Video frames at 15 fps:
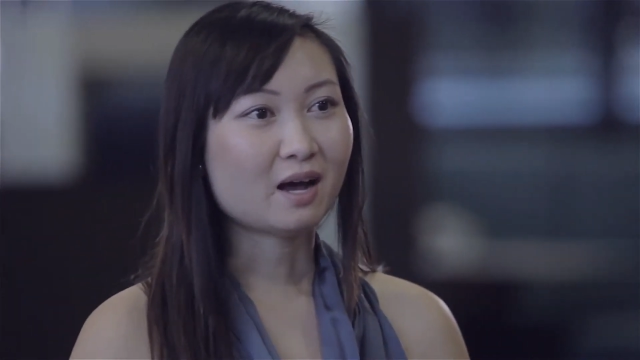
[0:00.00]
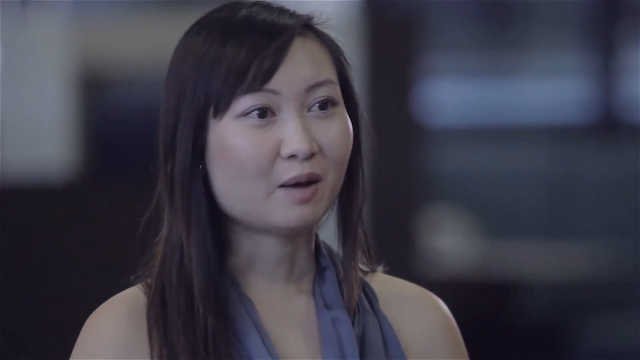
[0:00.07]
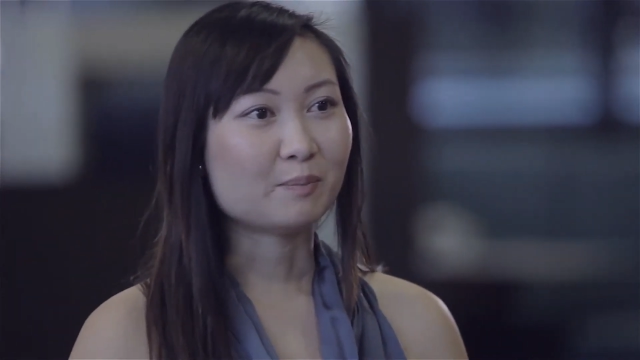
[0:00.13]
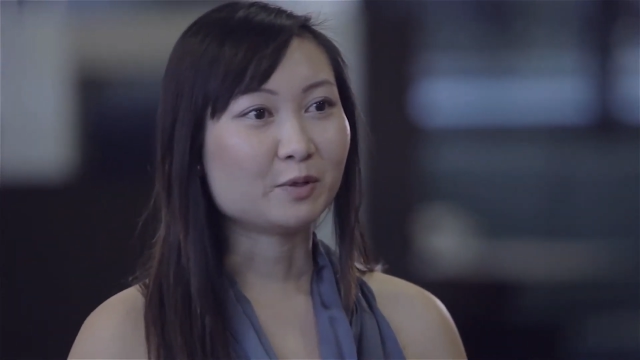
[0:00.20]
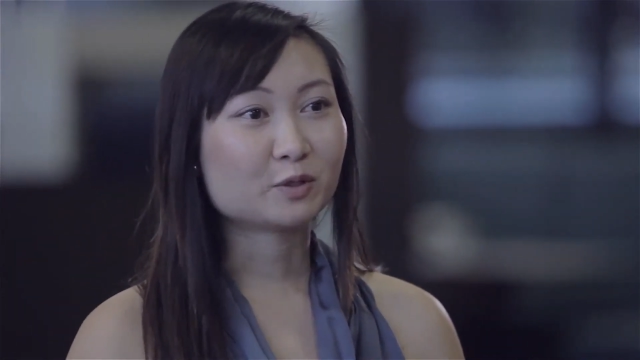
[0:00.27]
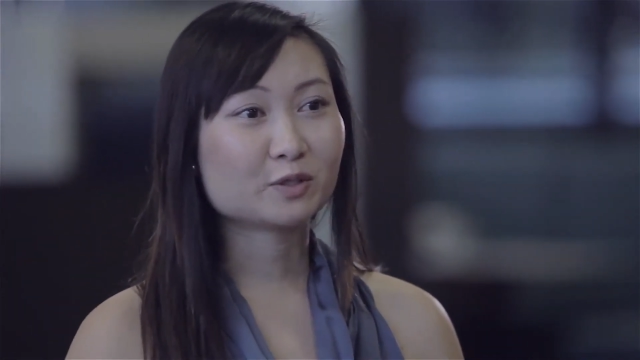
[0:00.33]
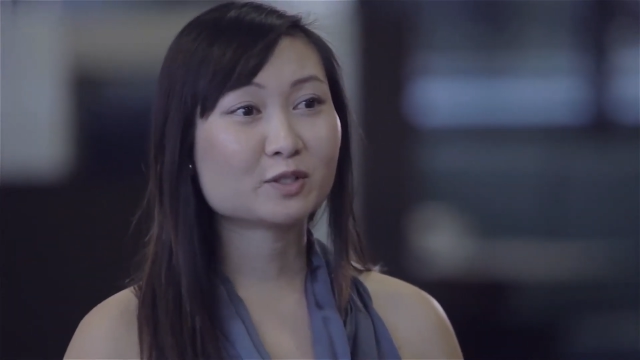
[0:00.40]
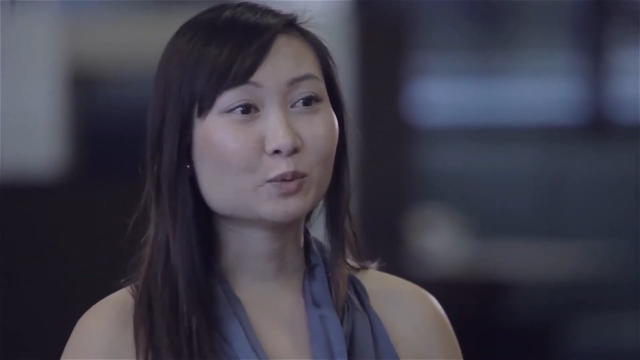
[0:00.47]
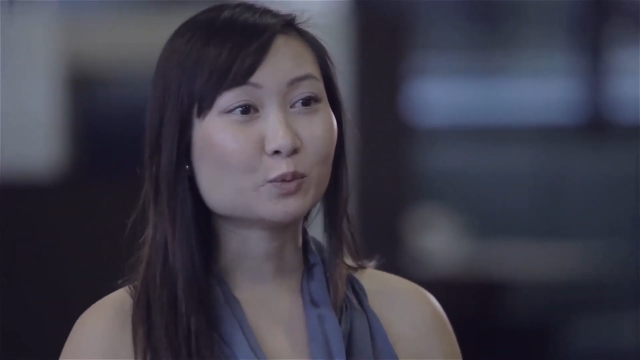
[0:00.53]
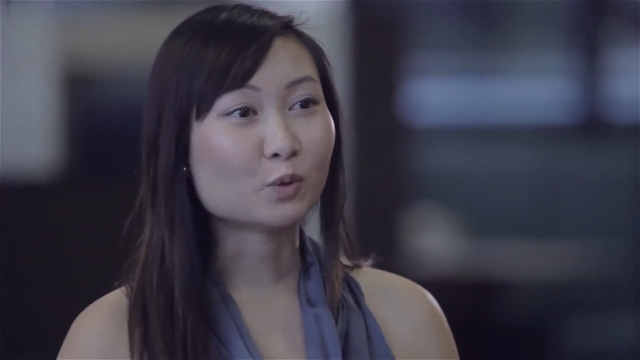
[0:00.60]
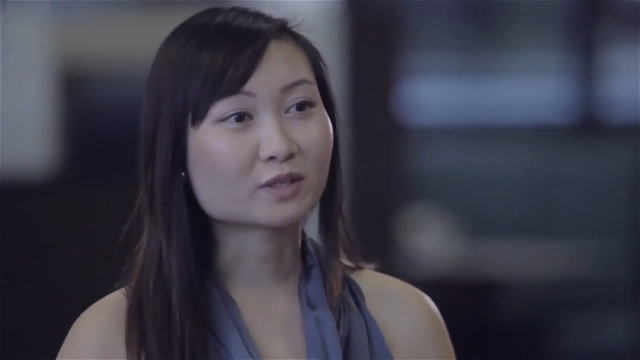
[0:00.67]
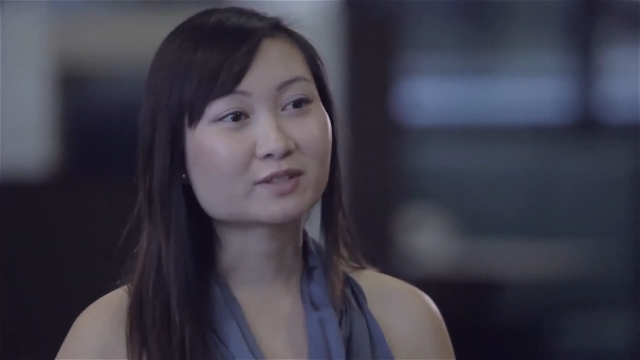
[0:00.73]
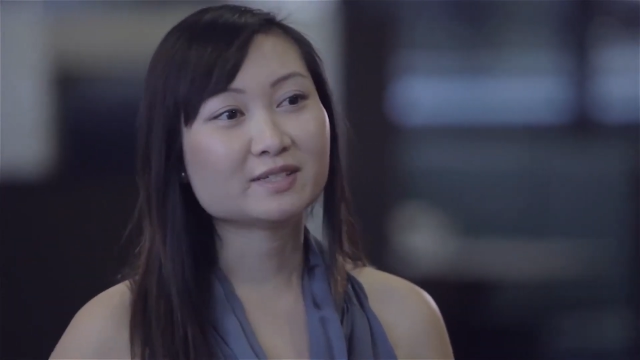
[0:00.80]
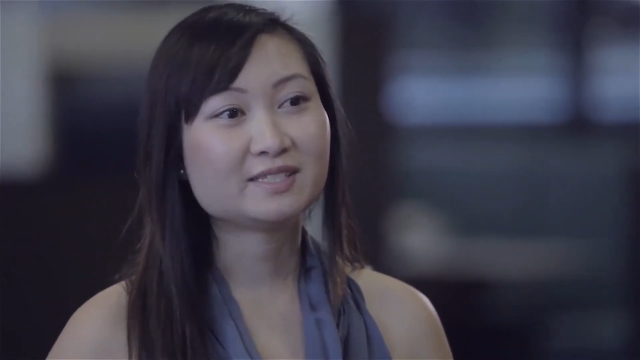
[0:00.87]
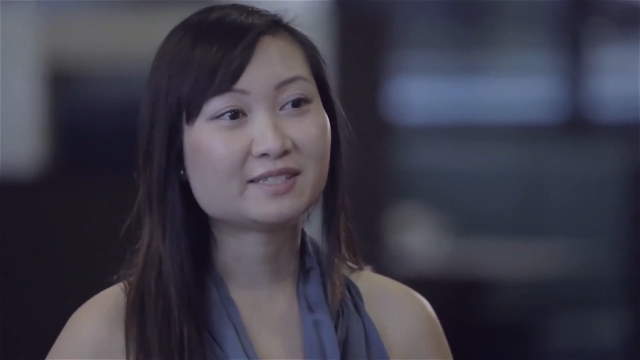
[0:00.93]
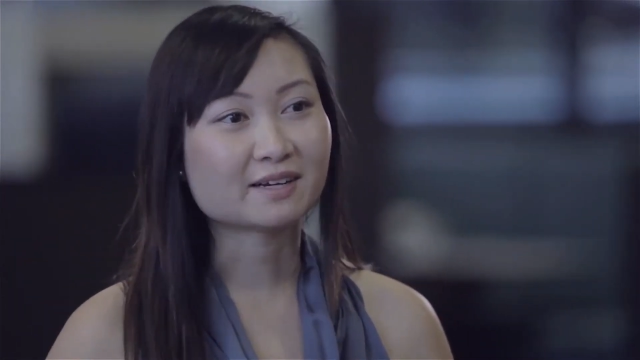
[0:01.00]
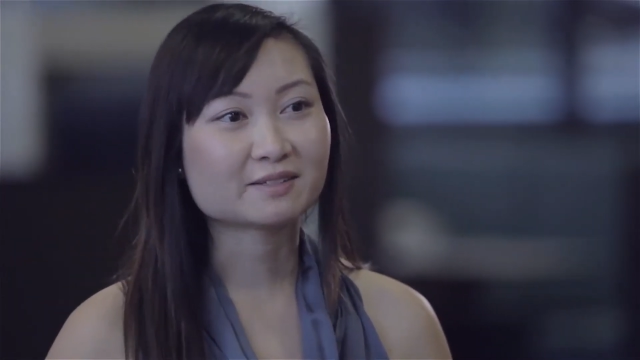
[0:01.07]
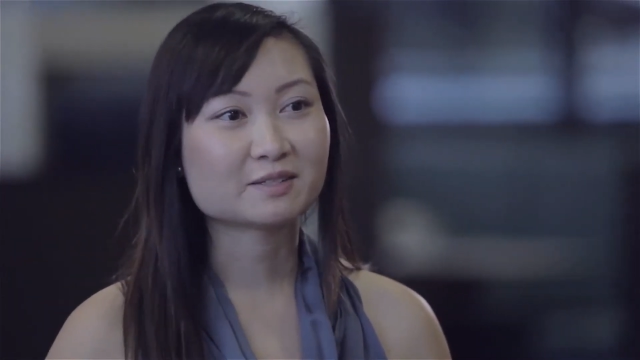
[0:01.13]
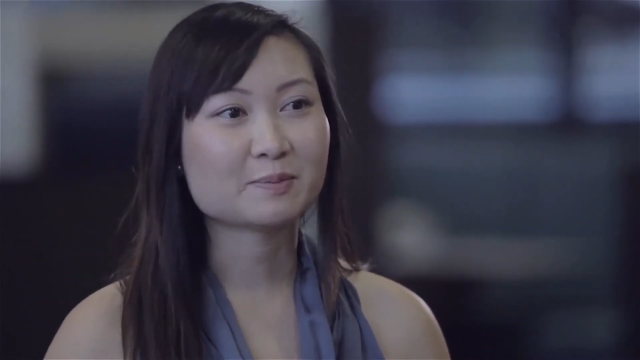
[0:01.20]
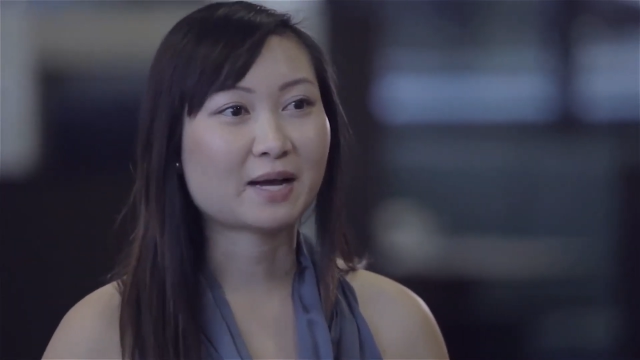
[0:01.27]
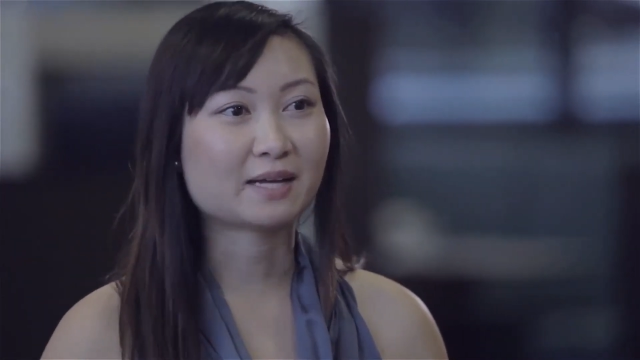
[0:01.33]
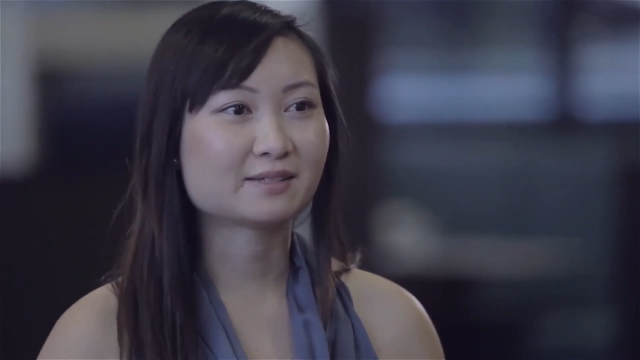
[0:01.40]
um, because it wasn't
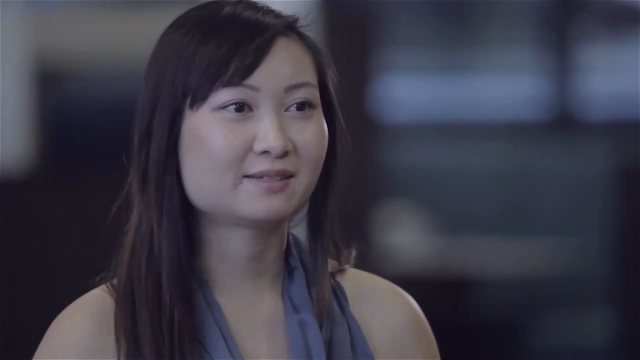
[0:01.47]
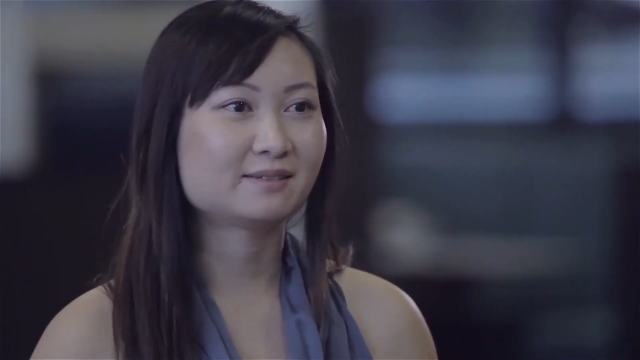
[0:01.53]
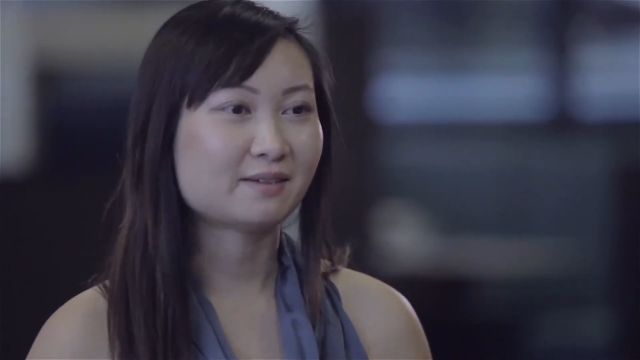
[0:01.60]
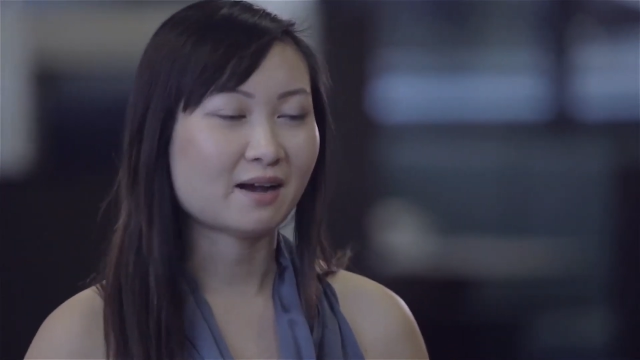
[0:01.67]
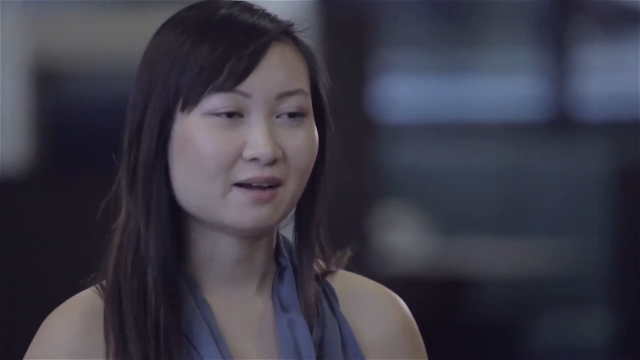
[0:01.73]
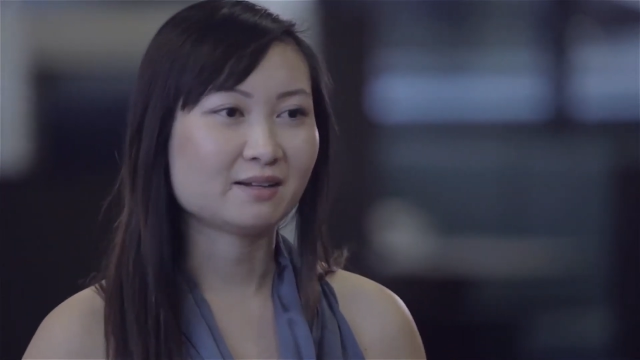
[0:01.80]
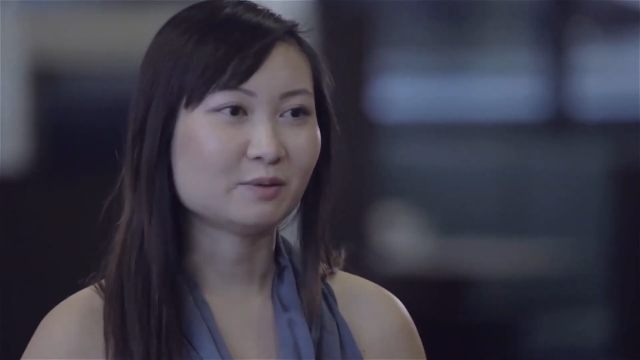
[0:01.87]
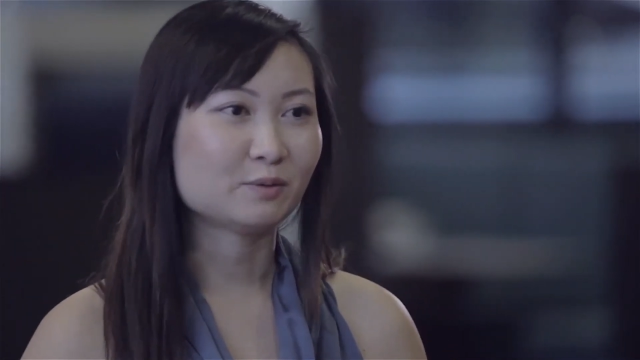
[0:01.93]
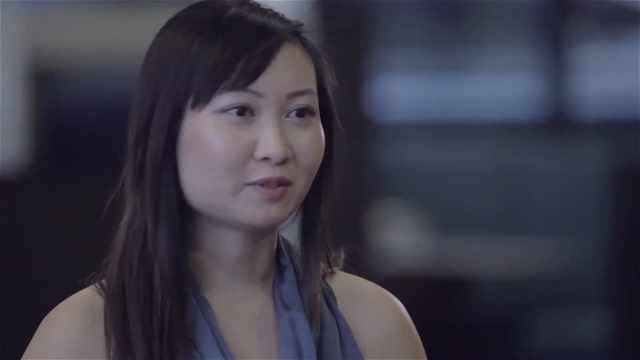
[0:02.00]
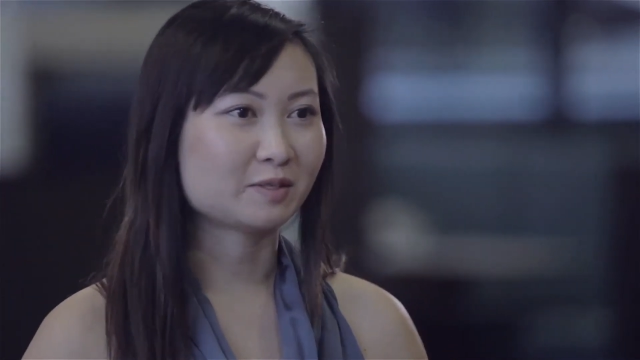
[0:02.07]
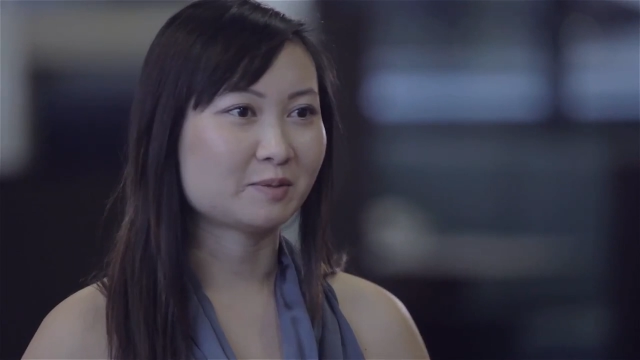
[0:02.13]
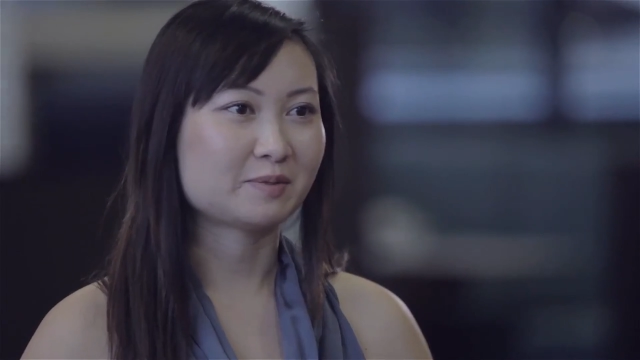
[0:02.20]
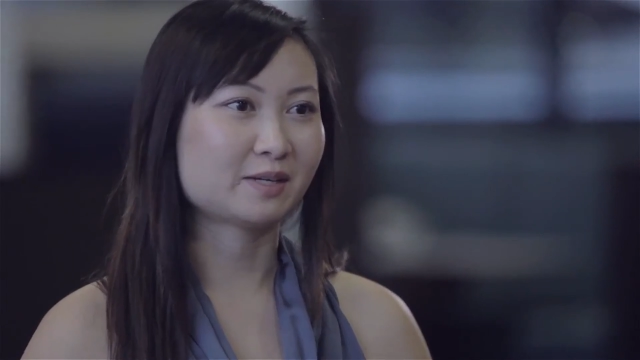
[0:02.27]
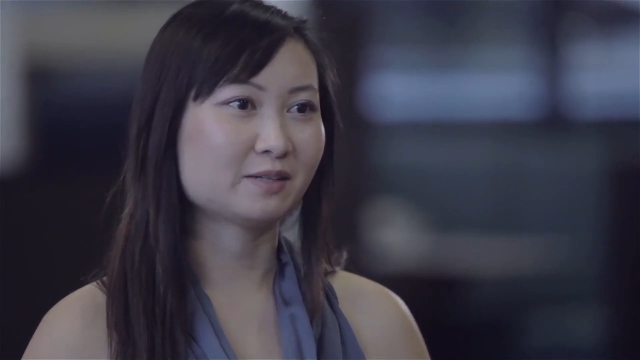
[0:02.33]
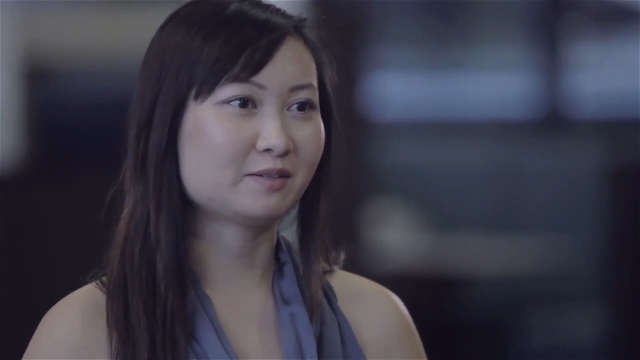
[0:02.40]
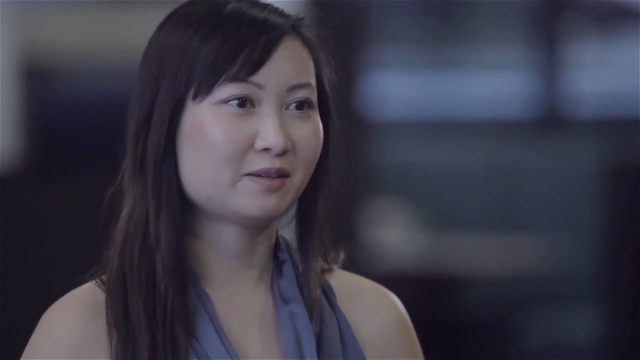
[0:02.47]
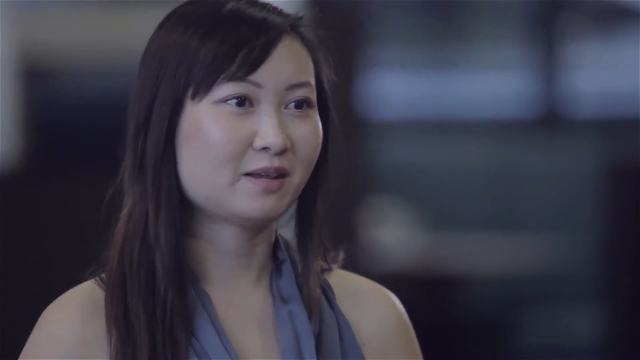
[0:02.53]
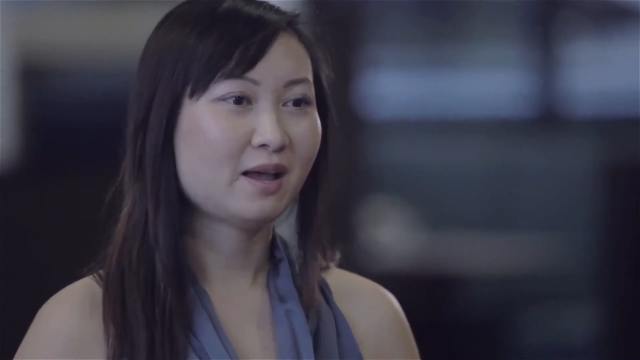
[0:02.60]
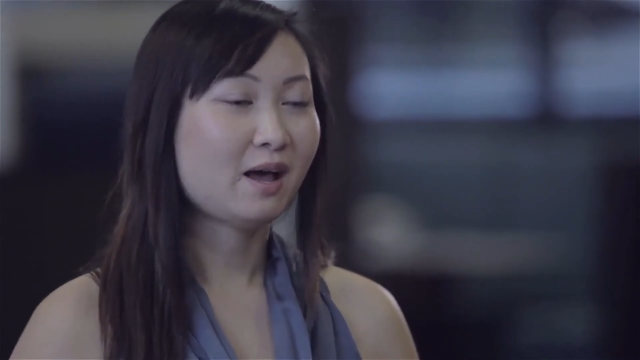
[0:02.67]
just about study, it wasn't just